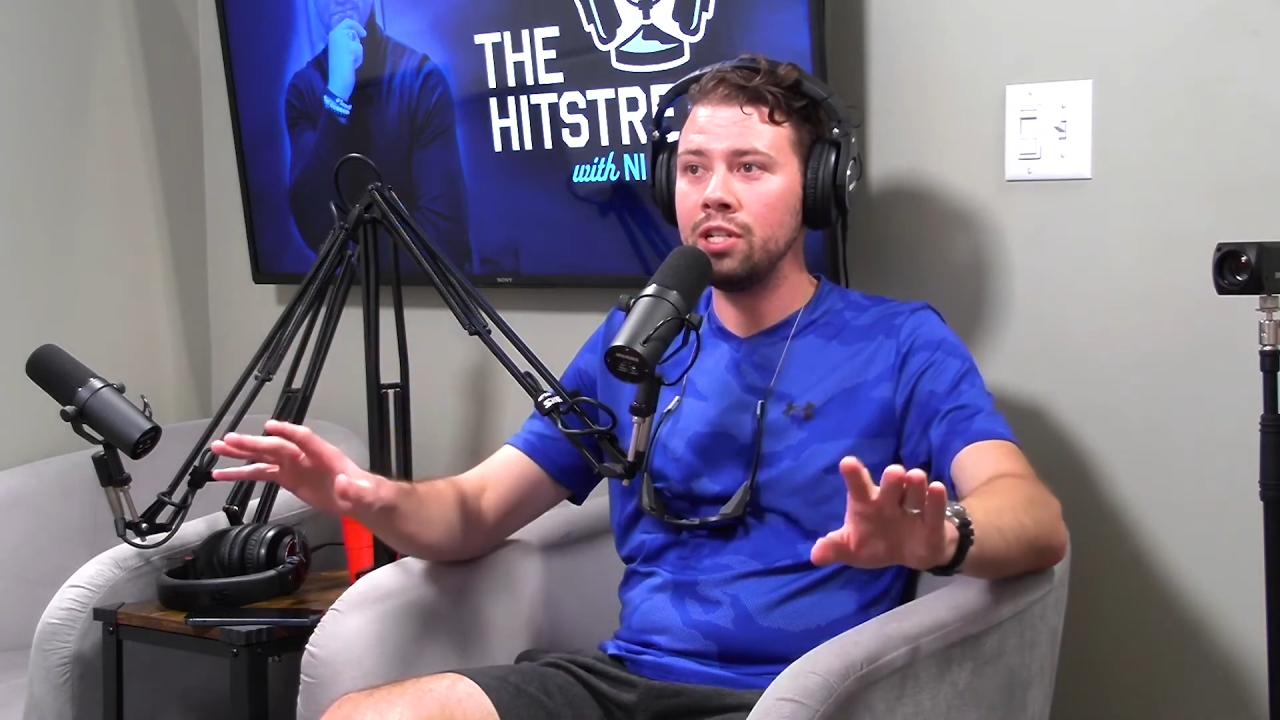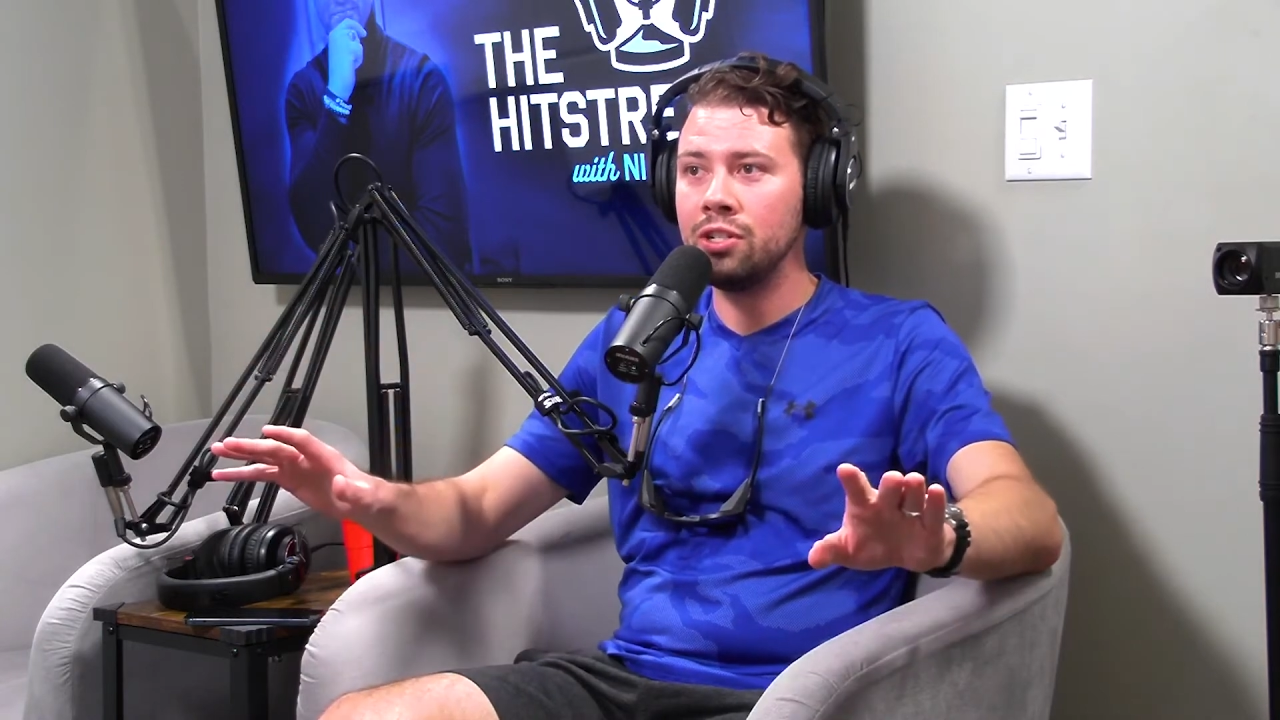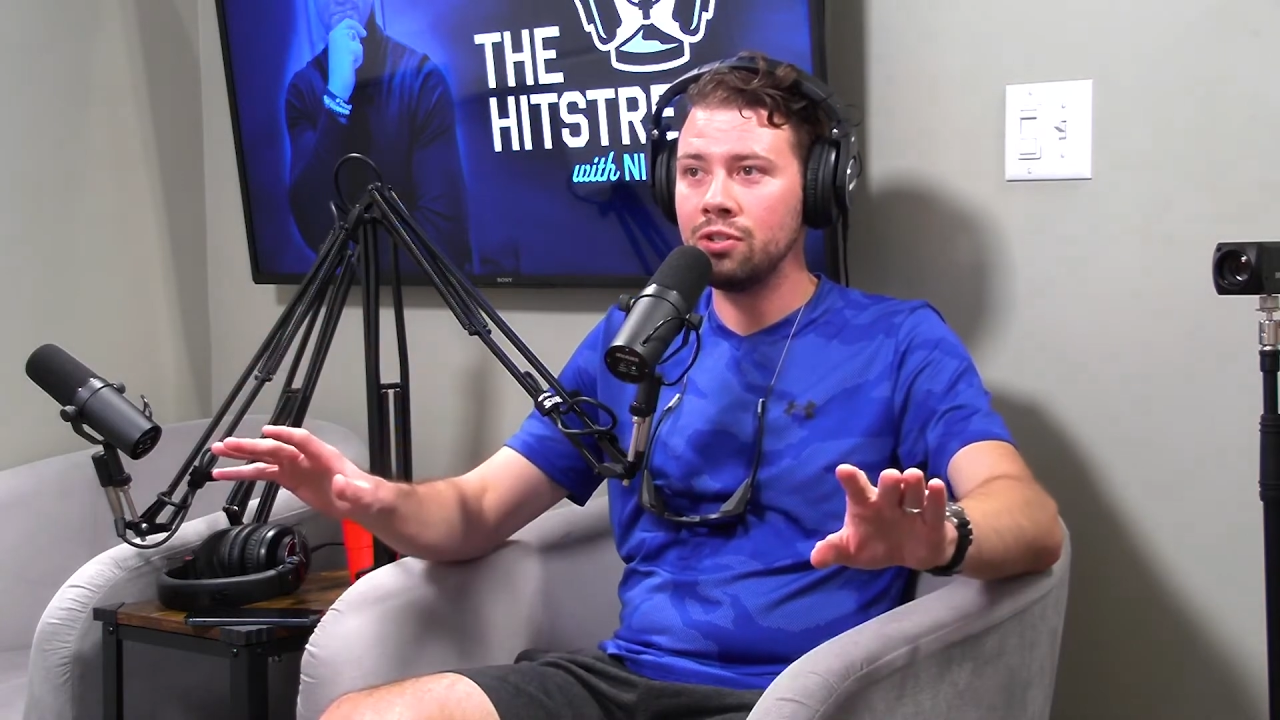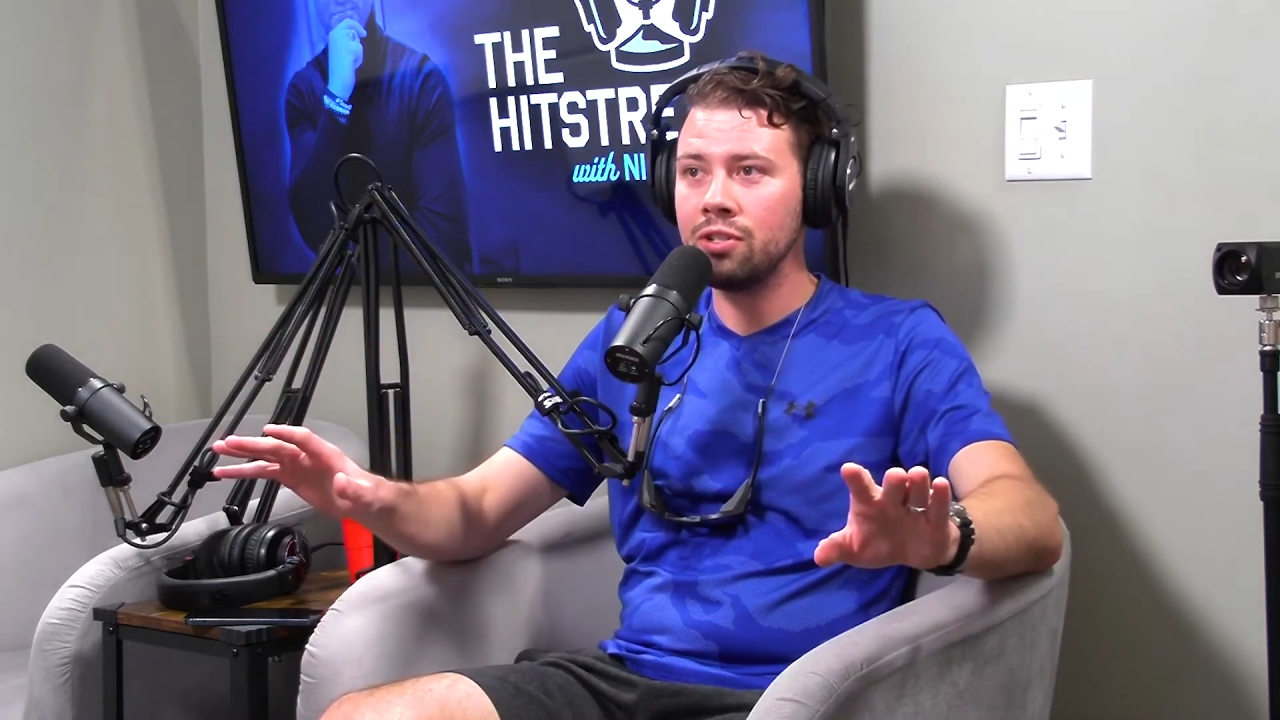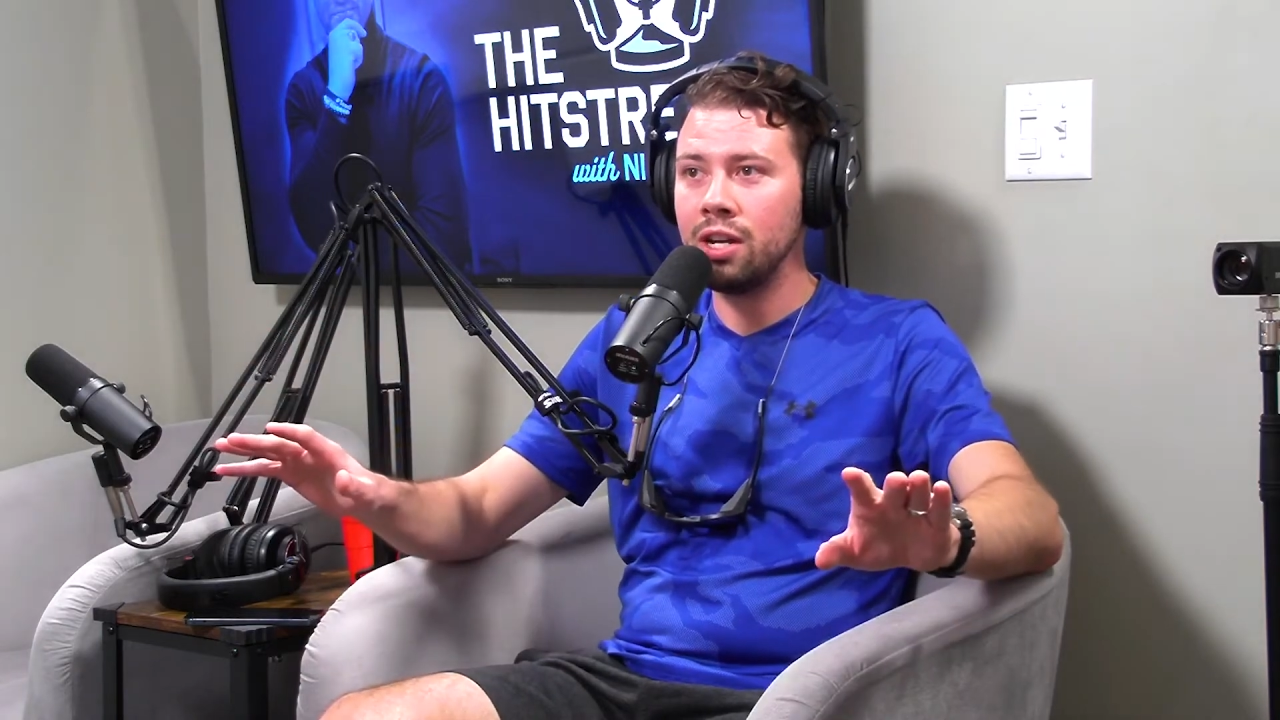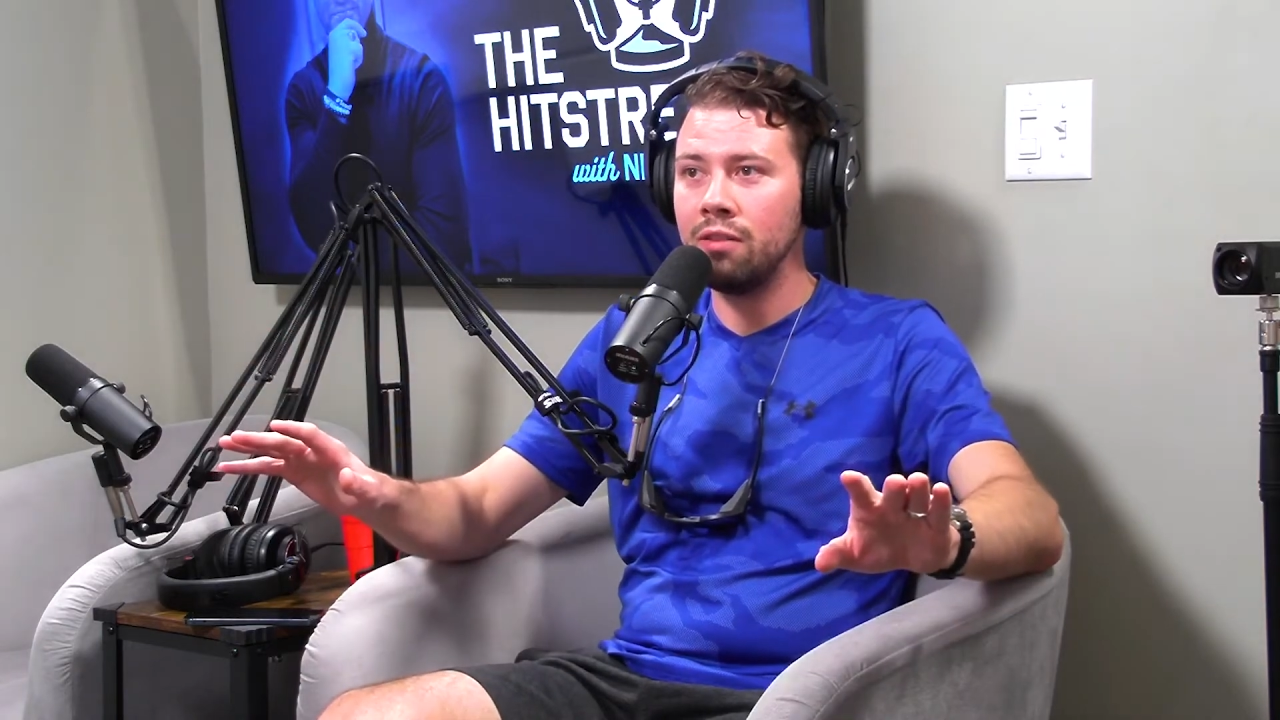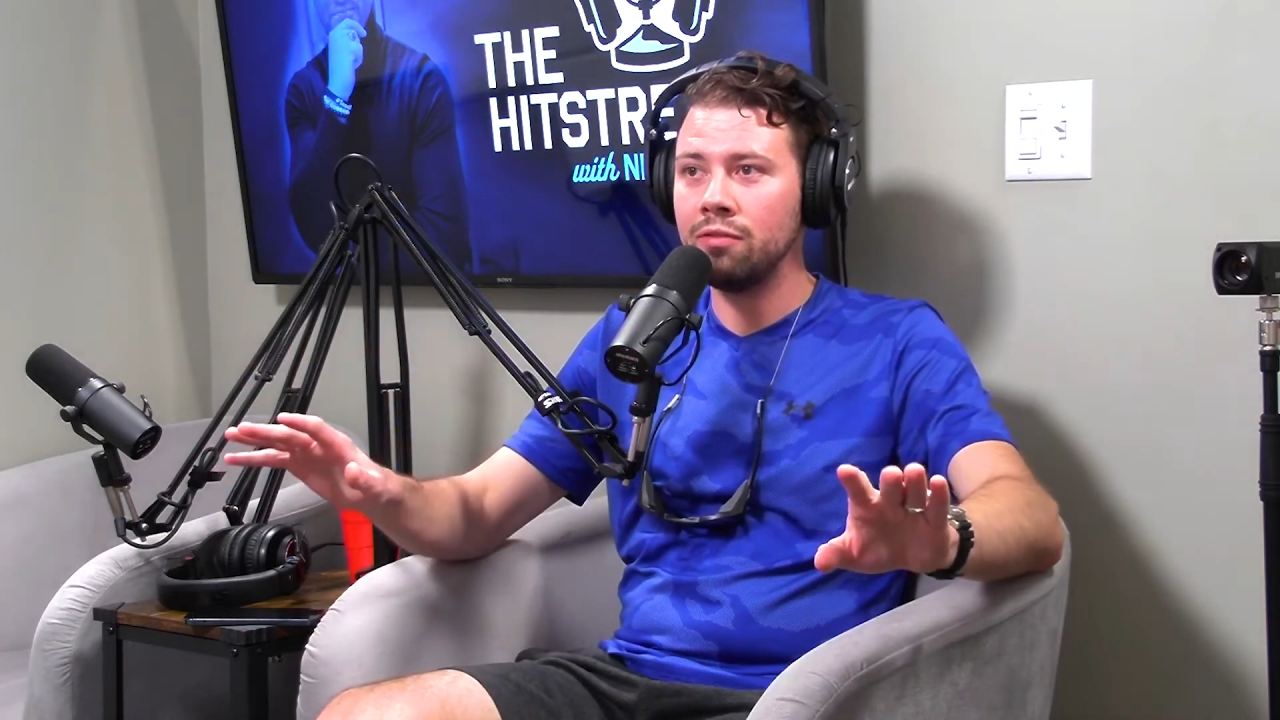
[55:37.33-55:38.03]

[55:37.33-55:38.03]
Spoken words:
yourself